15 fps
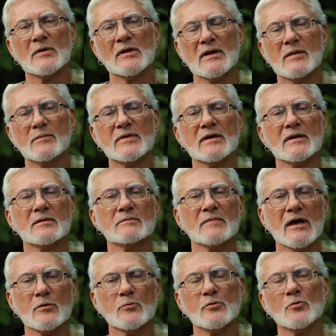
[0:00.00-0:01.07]
Colombia,
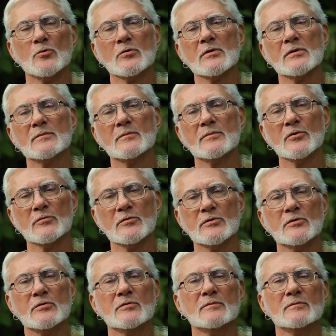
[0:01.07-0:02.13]
Ecuador,
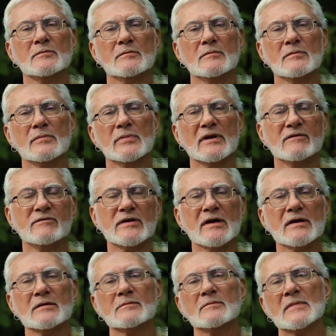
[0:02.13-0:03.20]
Peru,
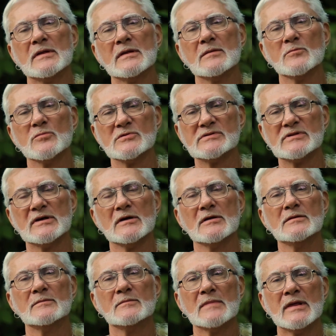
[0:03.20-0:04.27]
Bolivia,
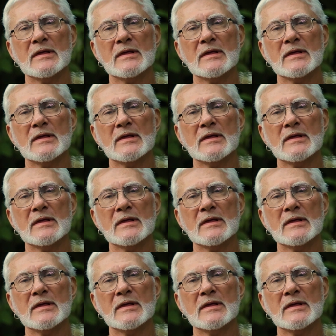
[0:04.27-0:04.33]
Brazil,